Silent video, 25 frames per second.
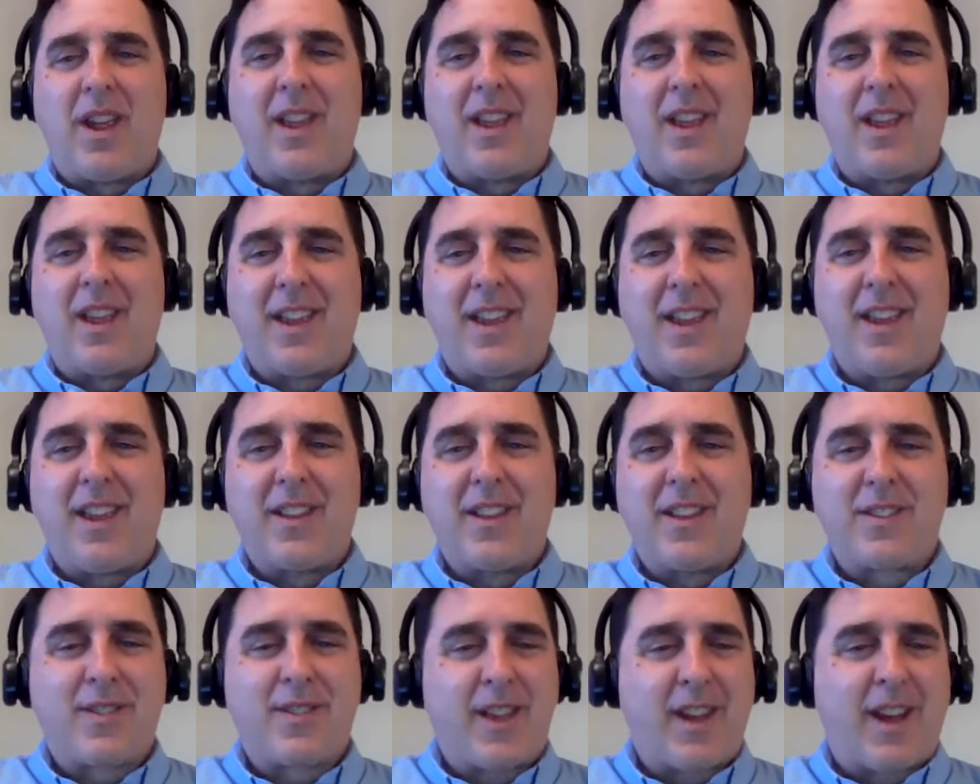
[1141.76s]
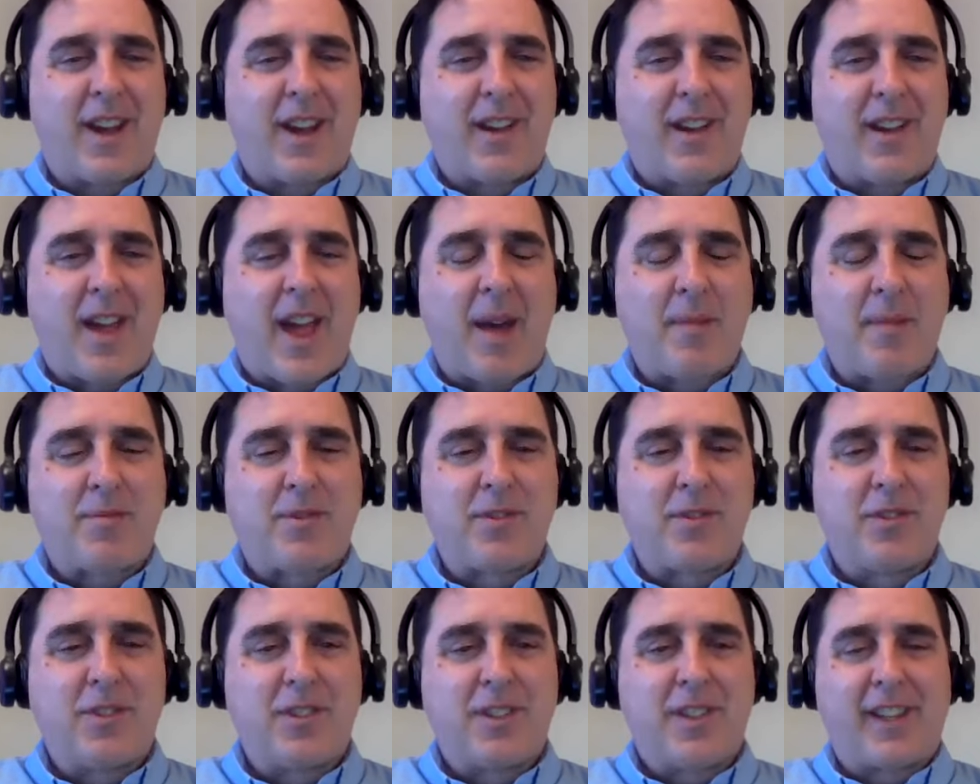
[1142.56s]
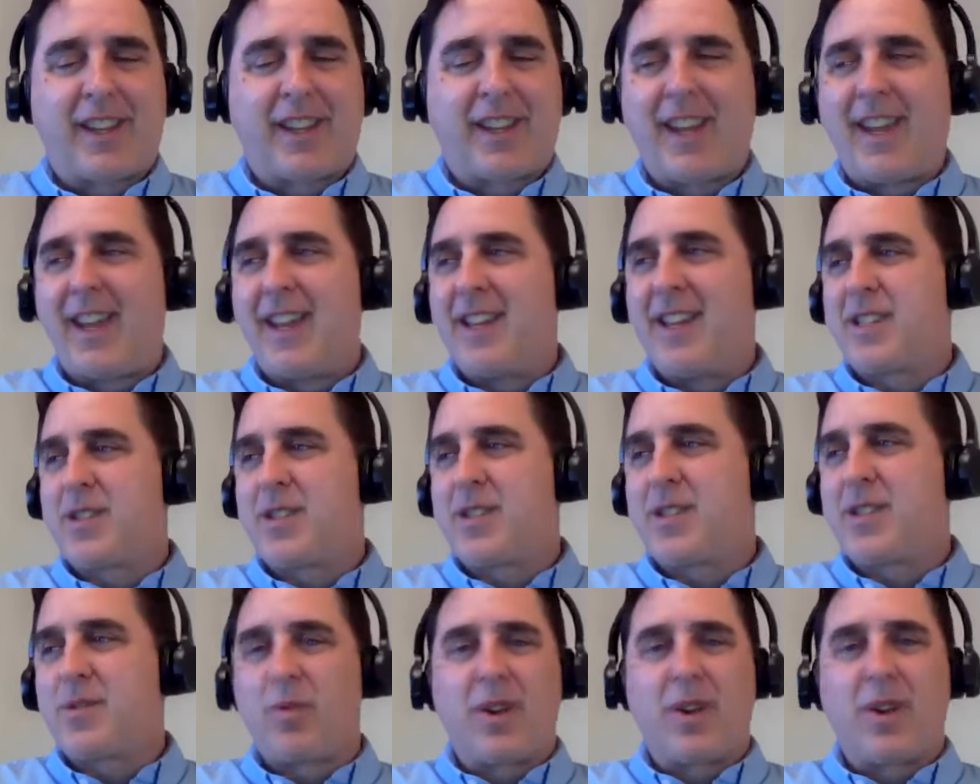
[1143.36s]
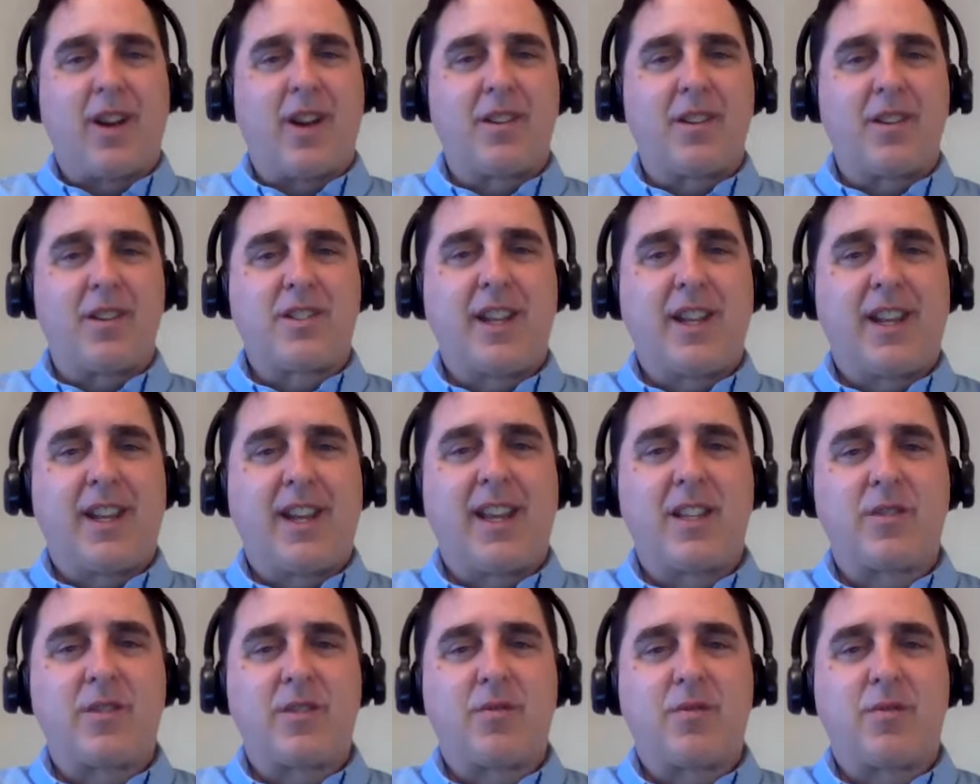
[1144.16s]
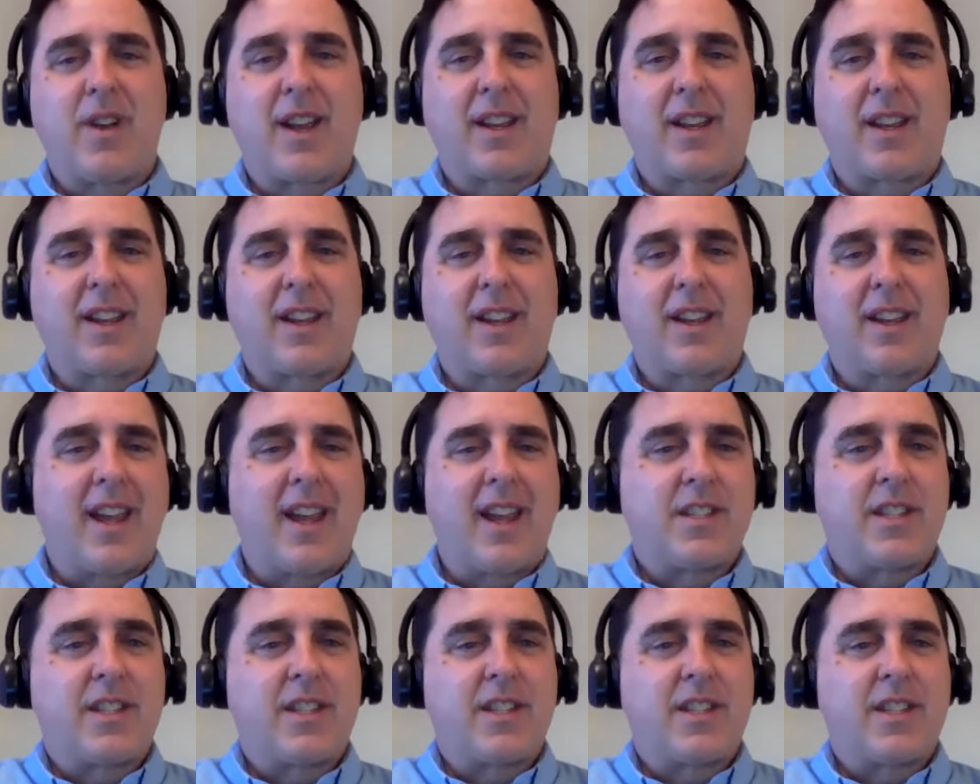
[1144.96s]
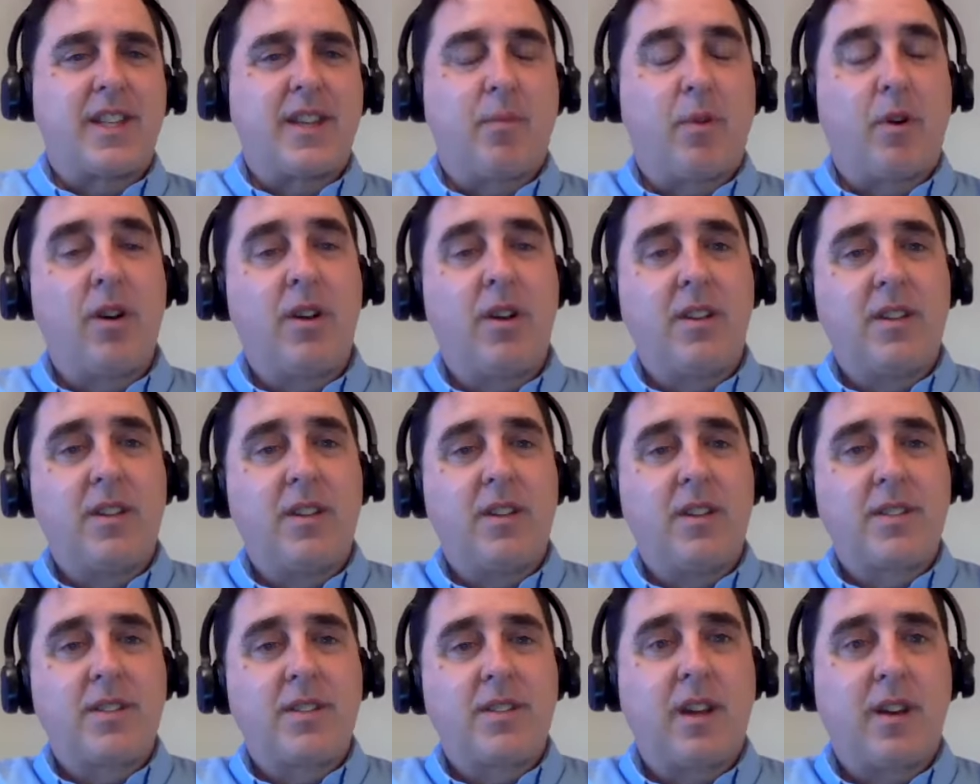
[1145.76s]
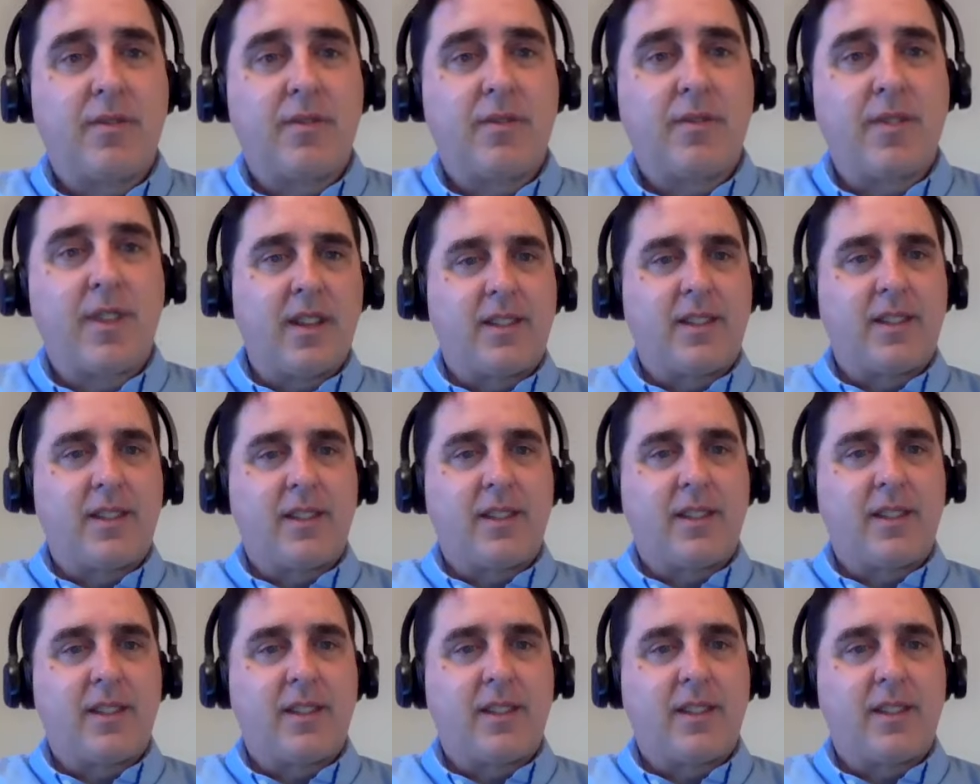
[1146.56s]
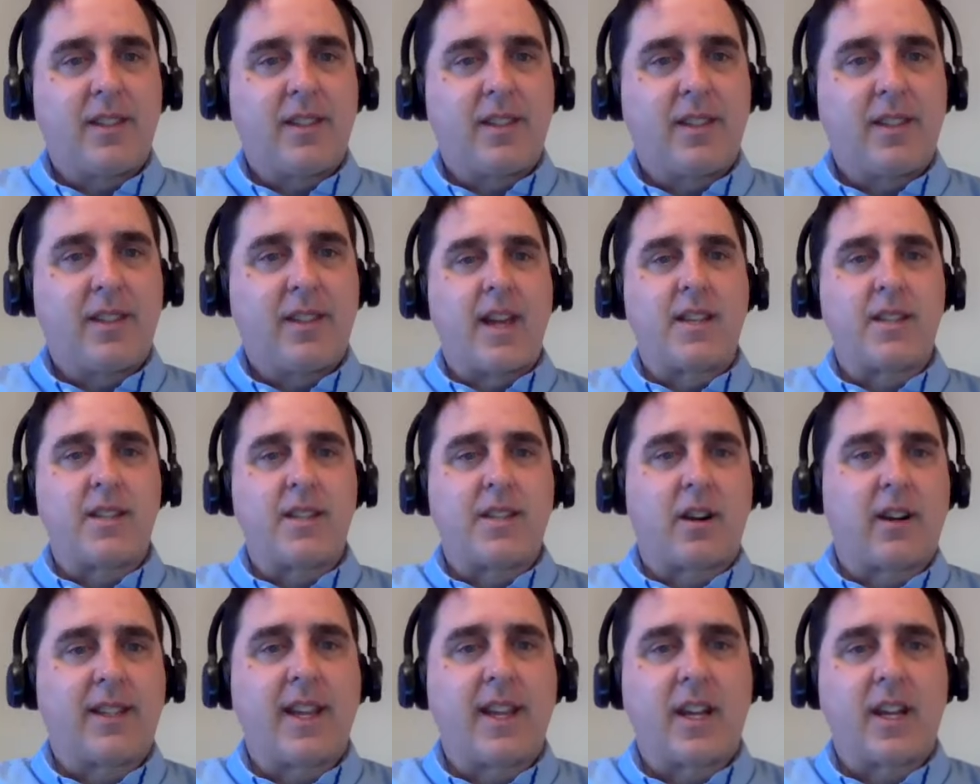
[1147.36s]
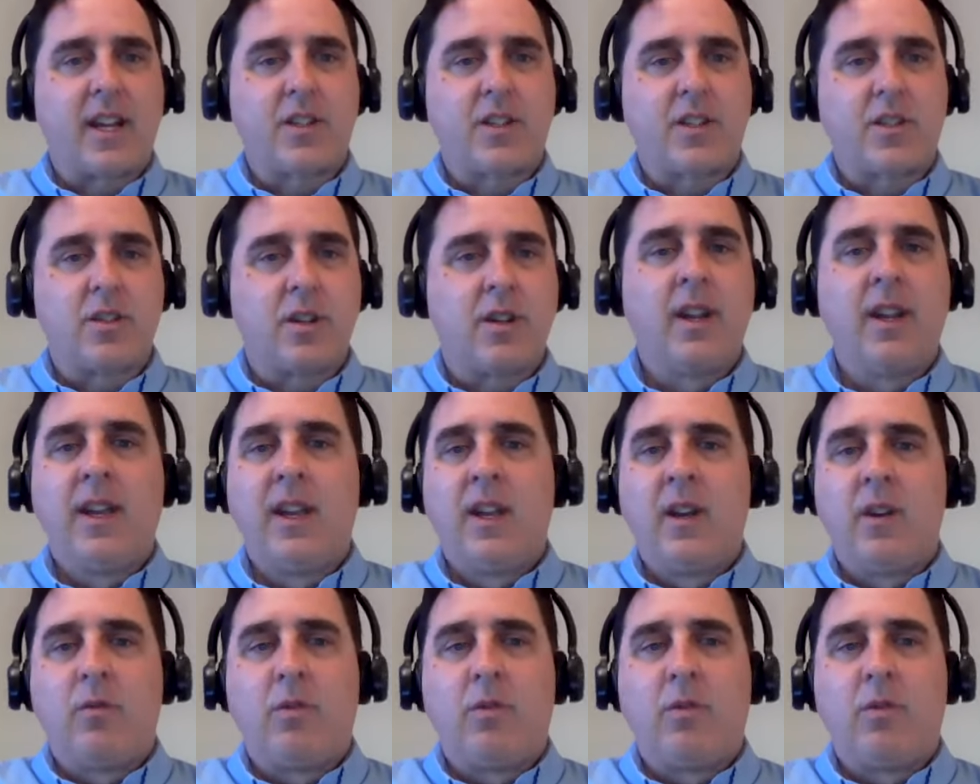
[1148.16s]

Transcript: it, it is uh, absolutely the case where Seagate has recognized the importance of the decentralized architecture